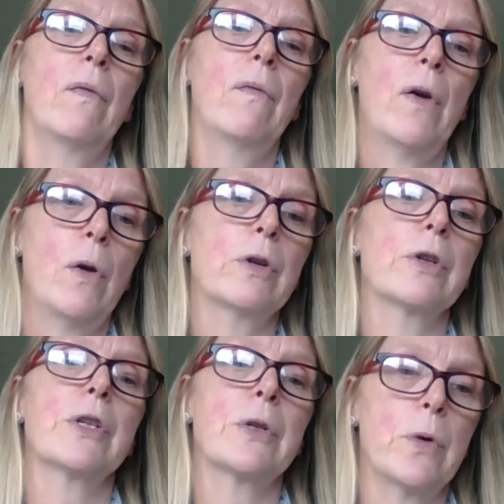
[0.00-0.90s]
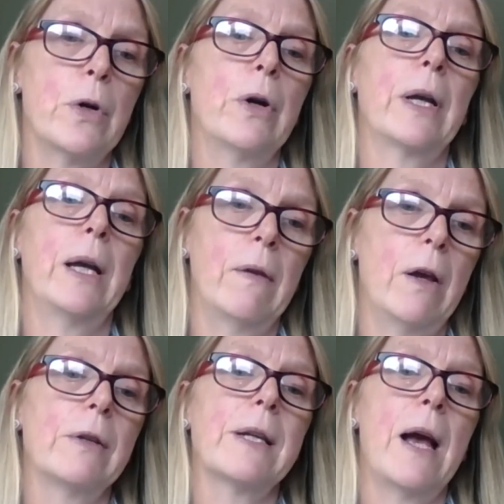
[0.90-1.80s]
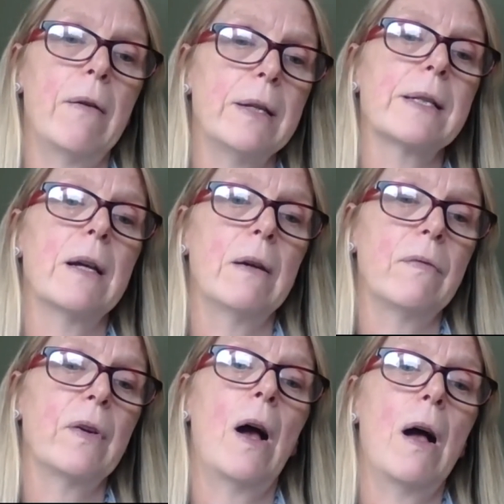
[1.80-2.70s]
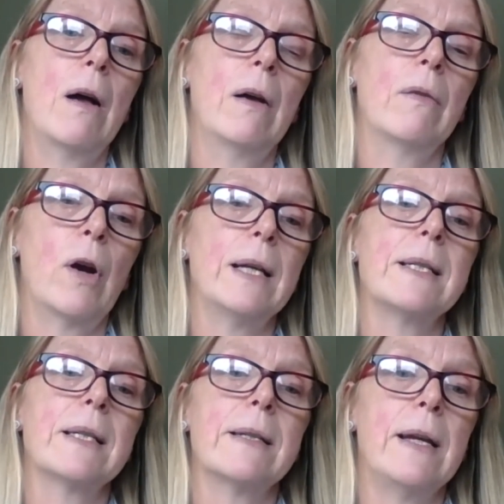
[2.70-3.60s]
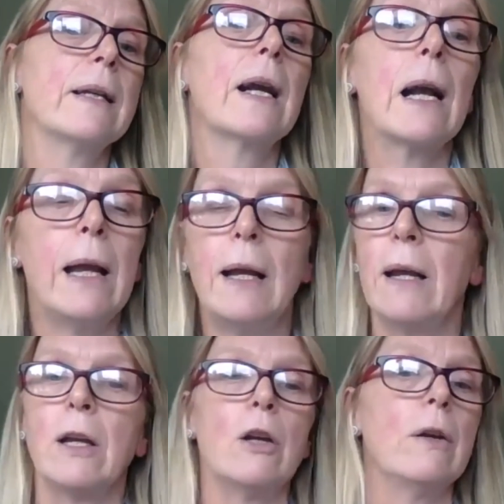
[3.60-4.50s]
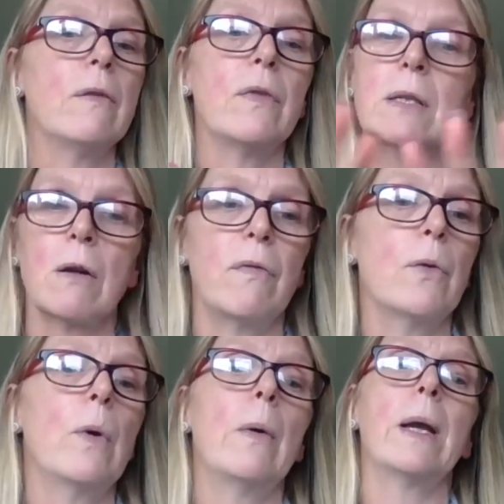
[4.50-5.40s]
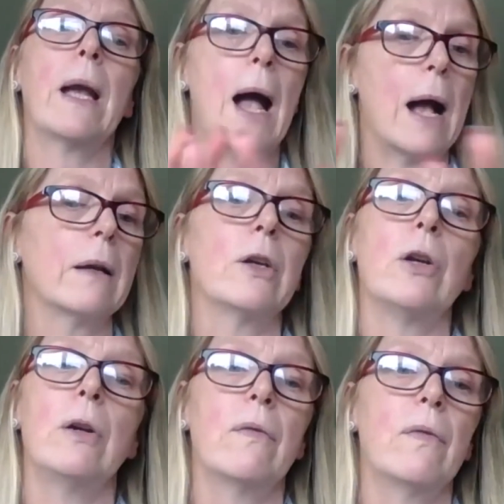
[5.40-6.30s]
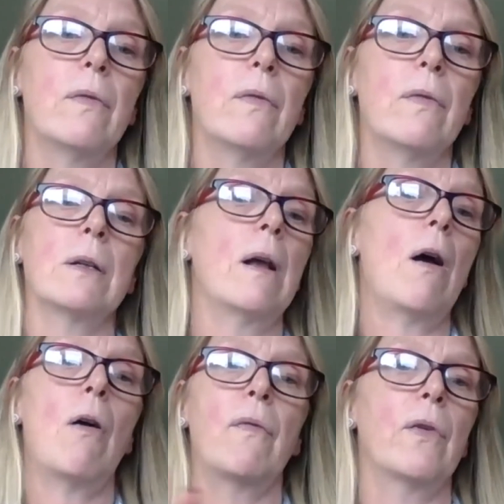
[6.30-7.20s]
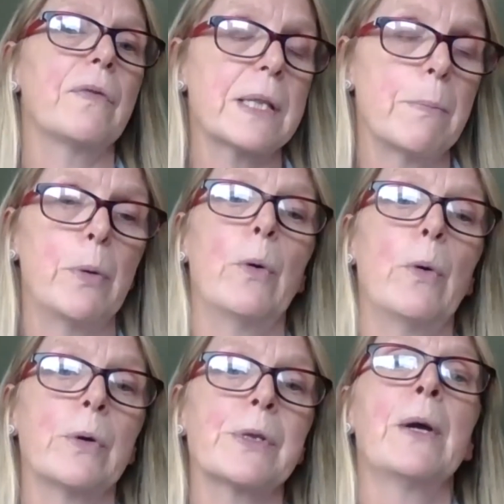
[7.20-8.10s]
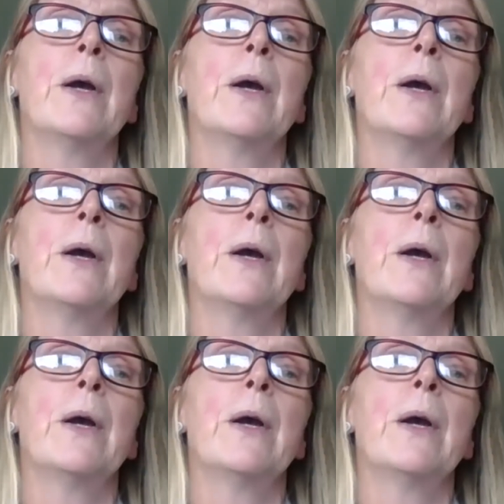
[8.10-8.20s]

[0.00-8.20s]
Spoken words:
focused work in those areas of greatest need. Clearly a universal offer where we can, and universal offer of support,